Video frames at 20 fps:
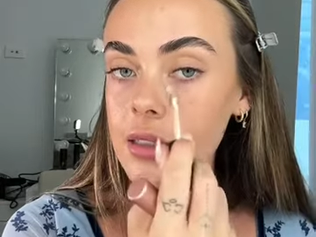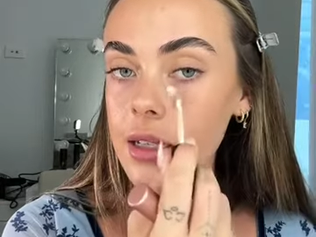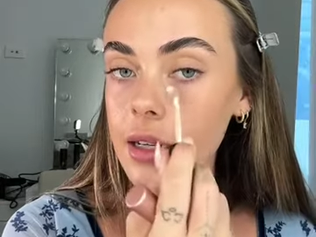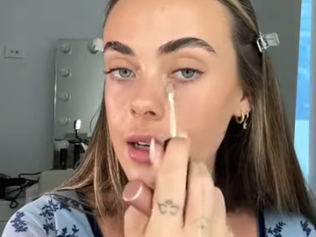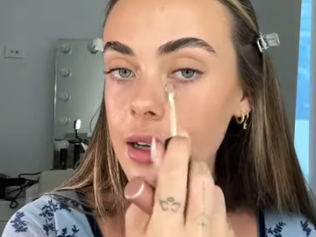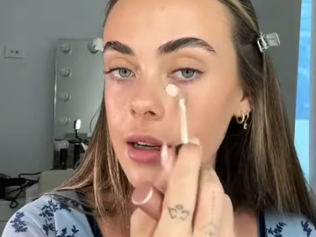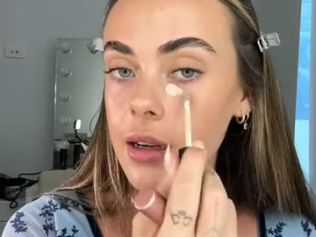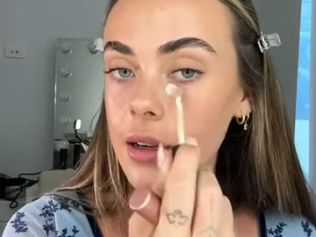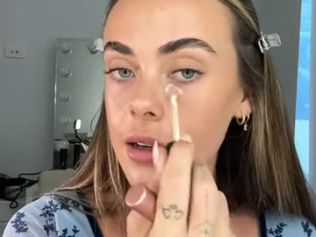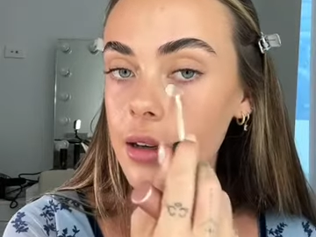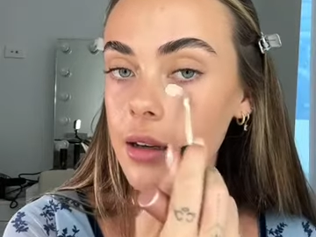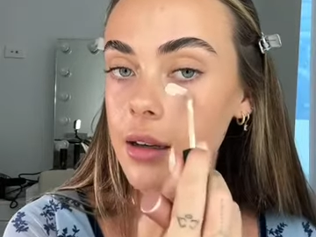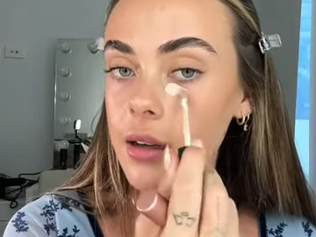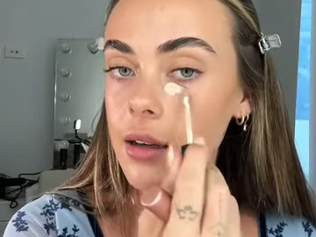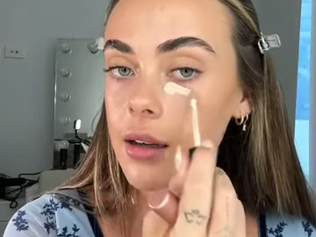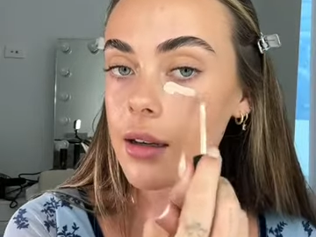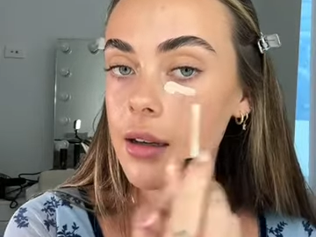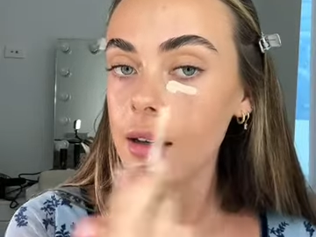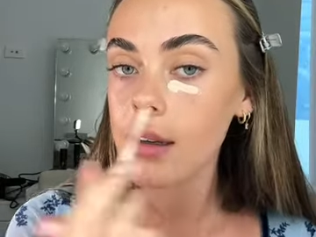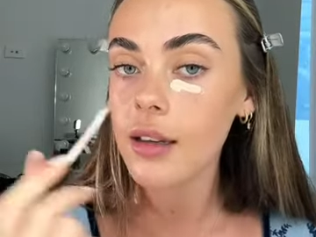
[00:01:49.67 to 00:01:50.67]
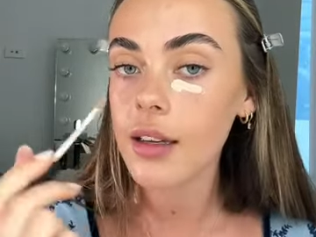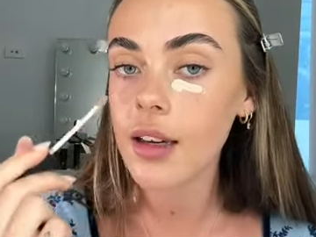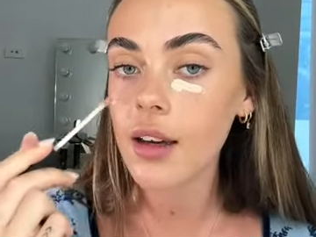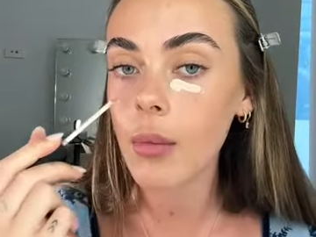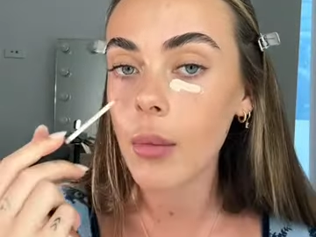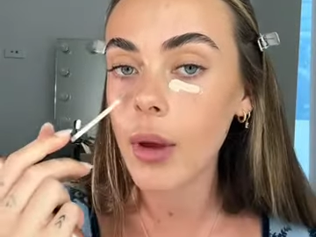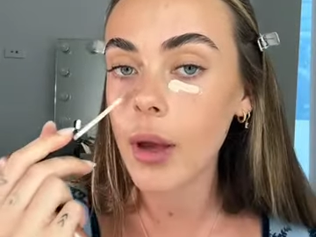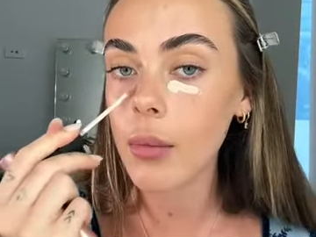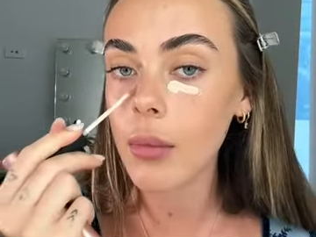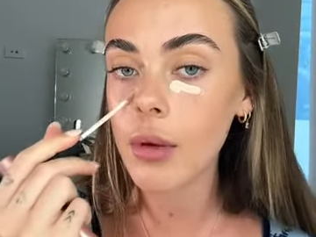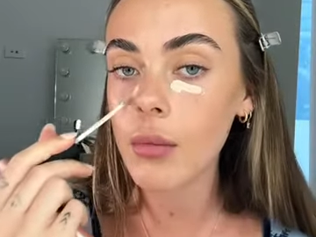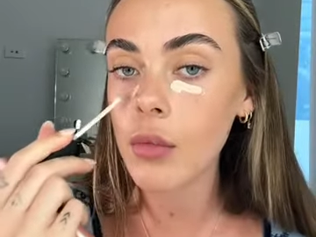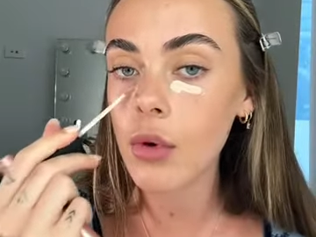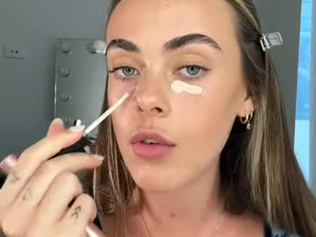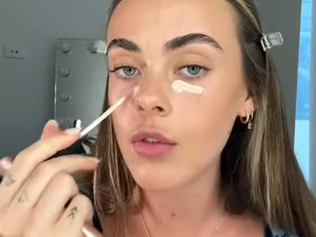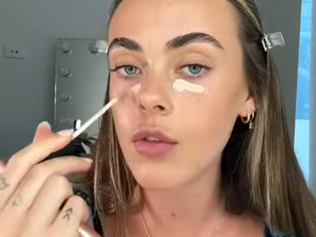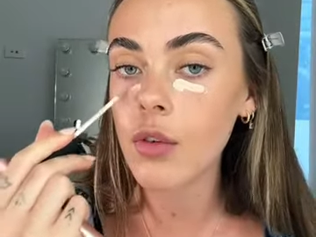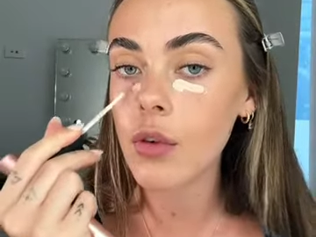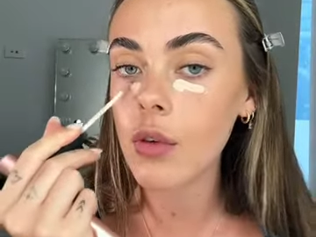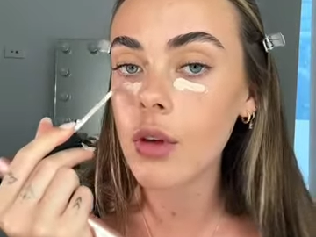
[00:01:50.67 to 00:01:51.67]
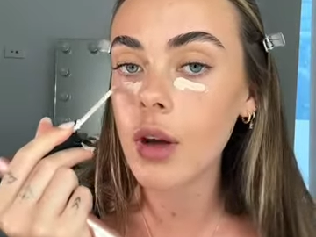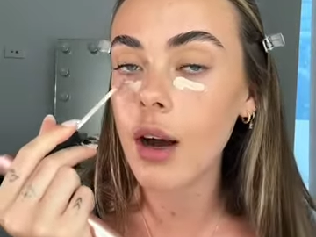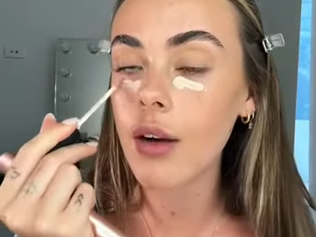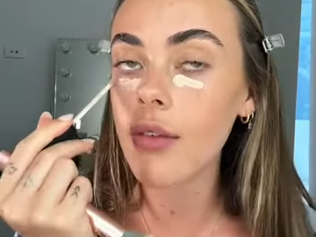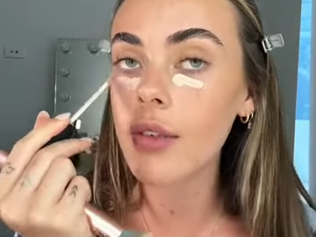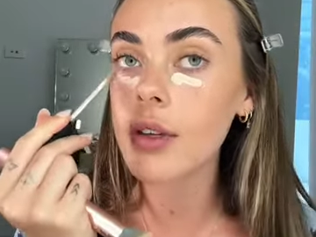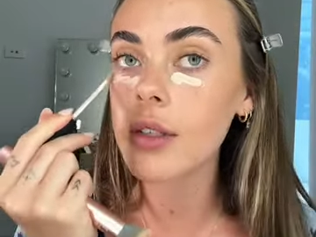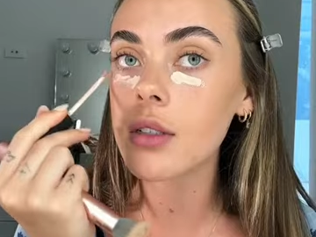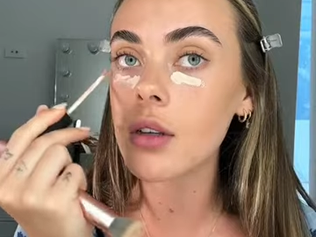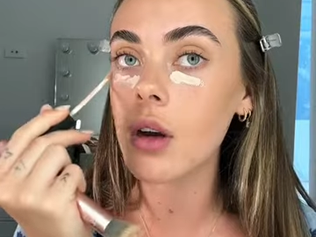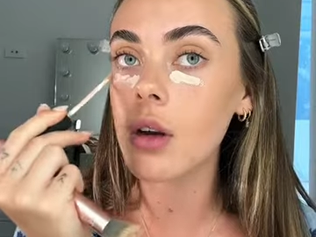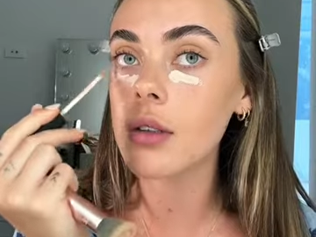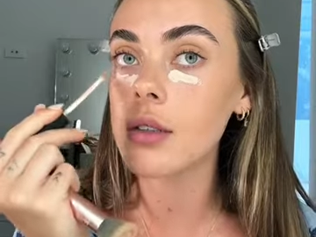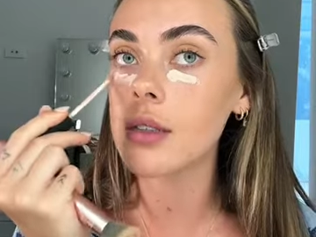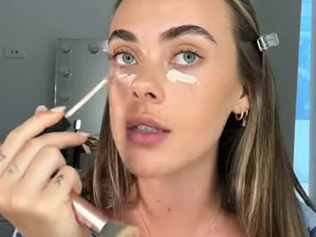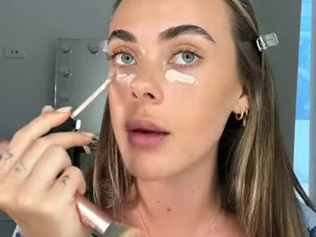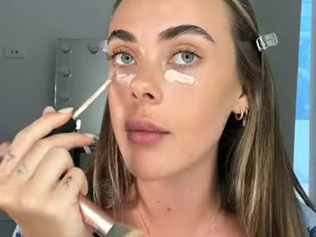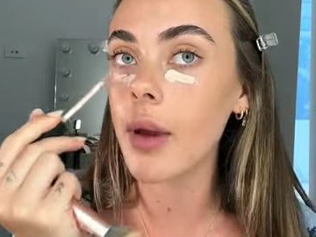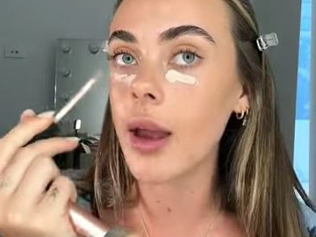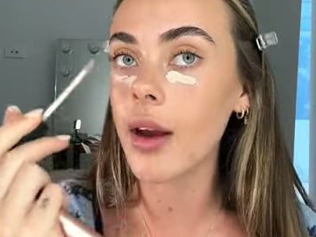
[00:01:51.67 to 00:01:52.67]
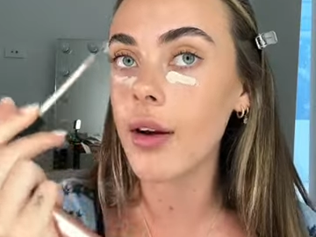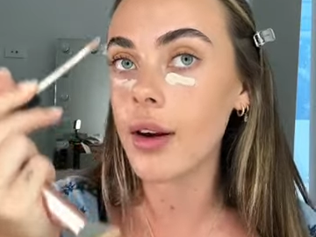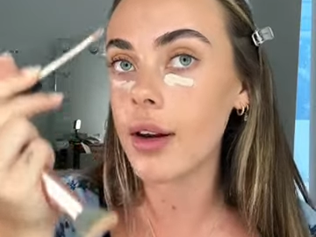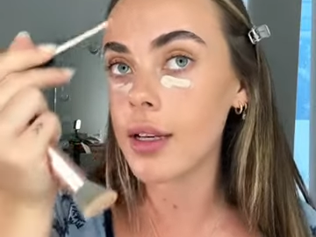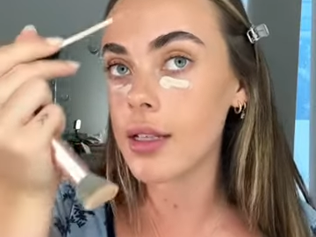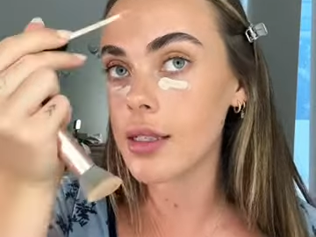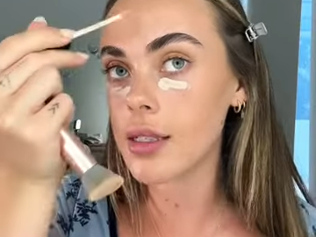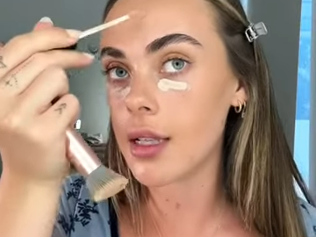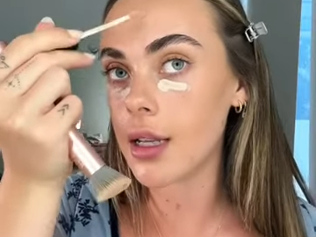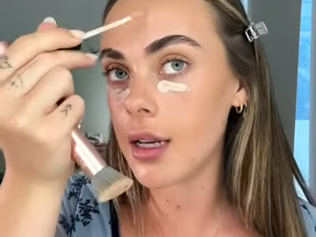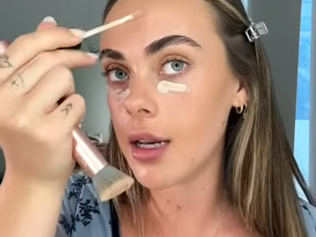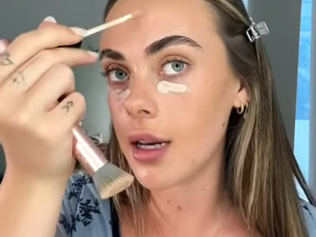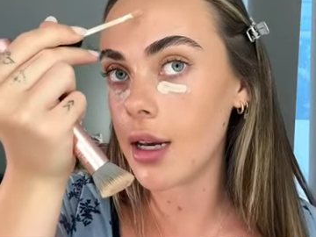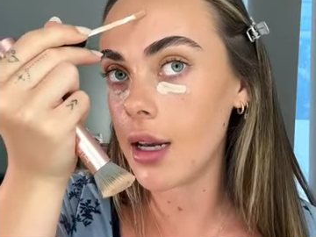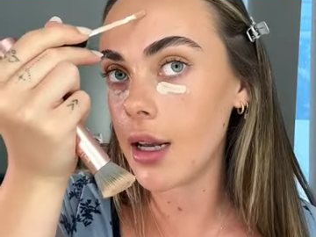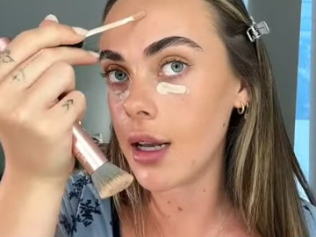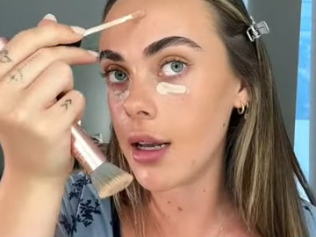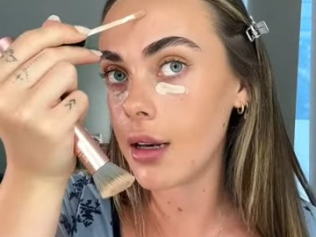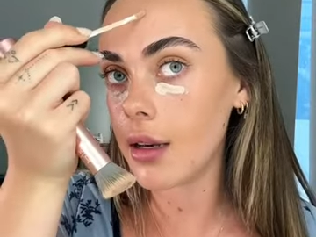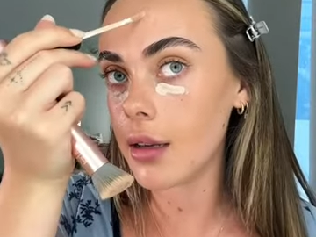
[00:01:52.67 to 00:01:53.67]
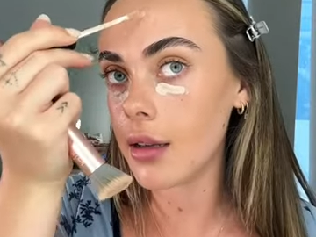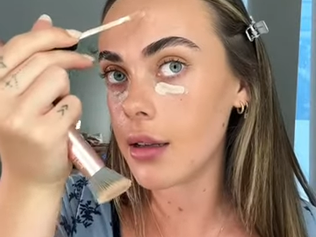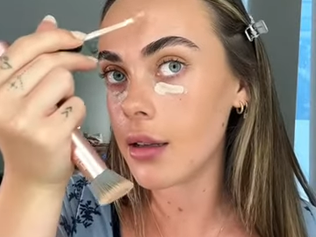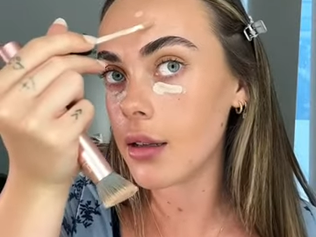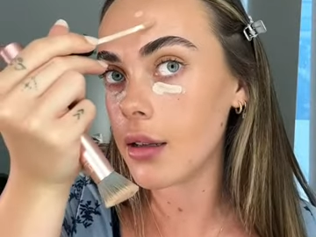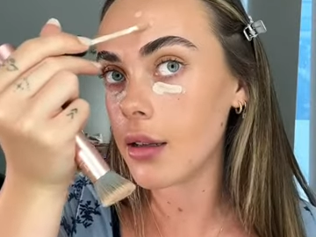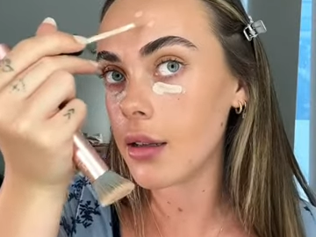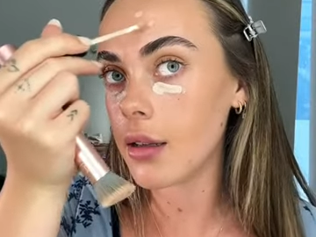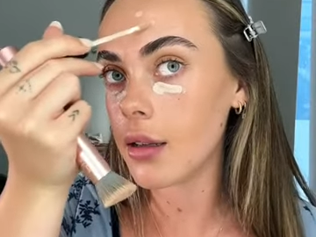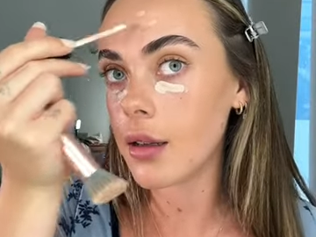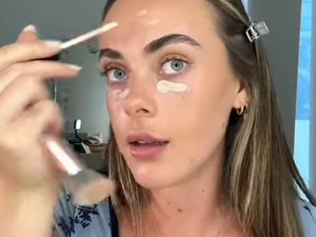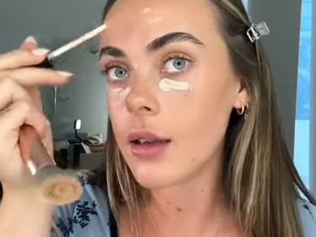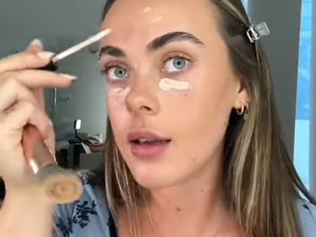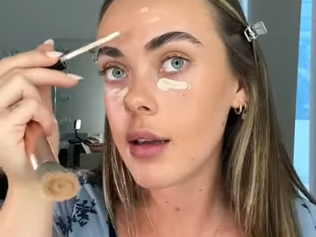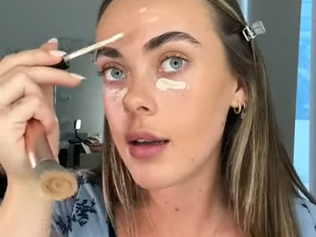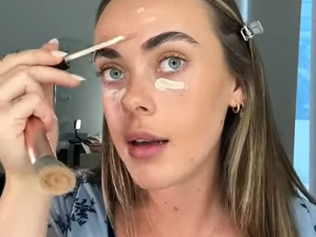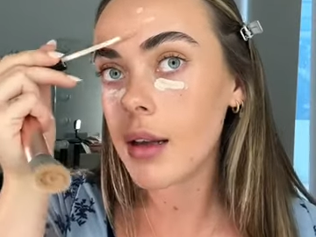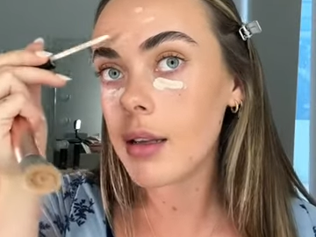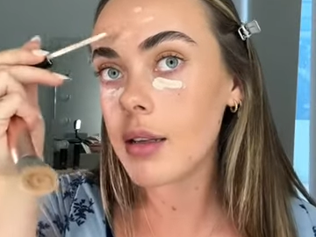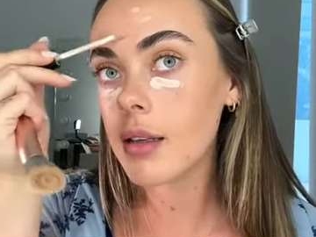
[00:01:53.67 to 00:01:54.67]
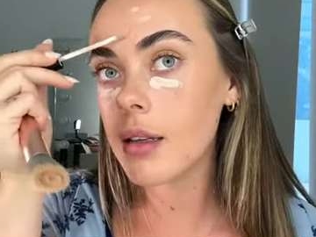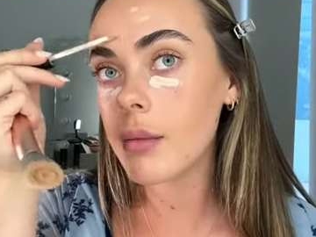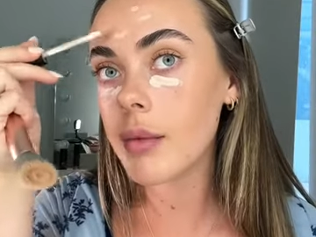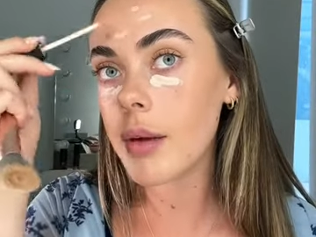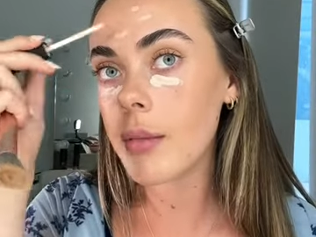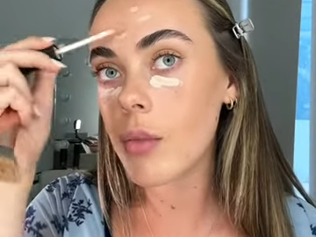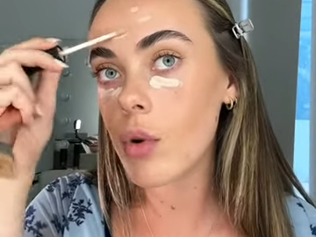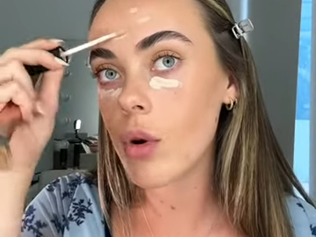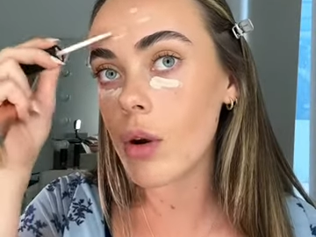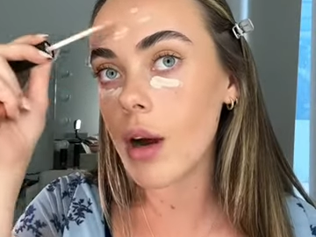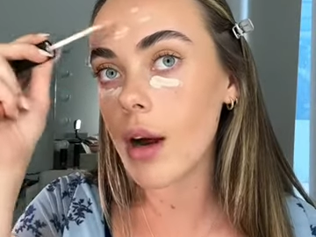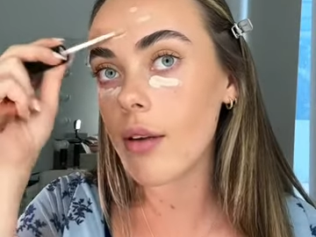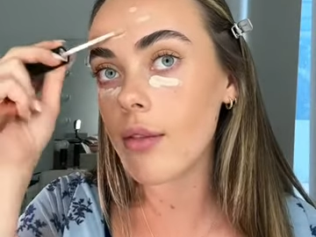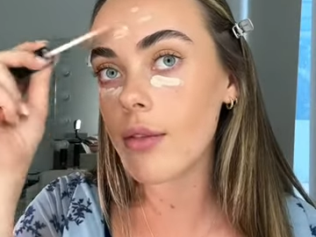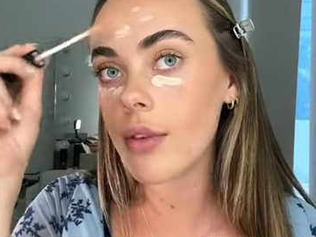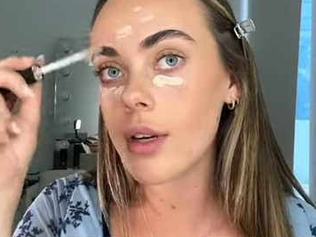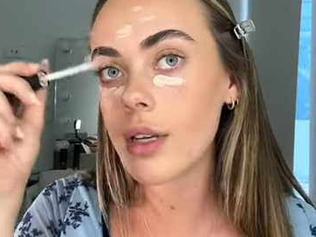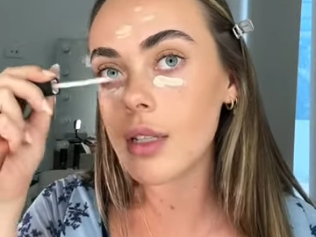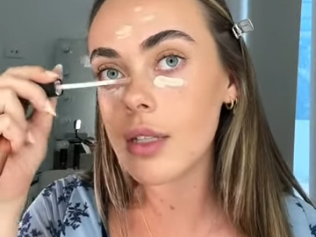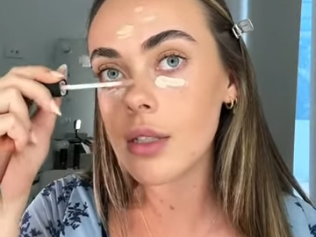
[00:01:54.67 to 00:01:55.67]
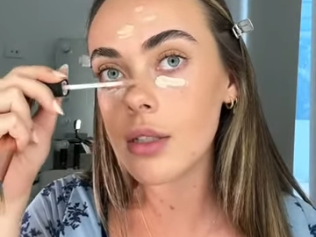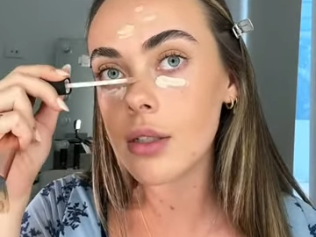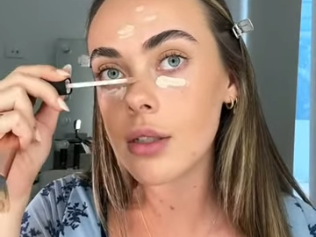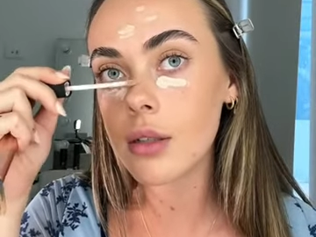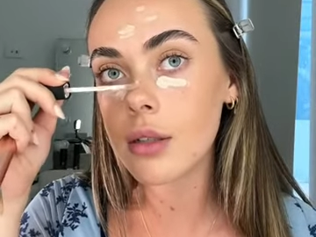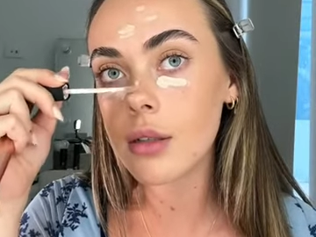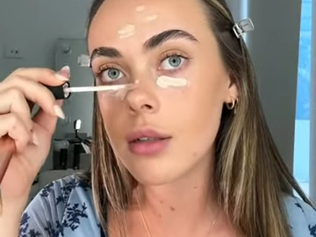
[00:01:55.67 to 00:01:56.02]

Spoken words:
gonna give me a bit more full coverage on some areas that need a little bit more coverage.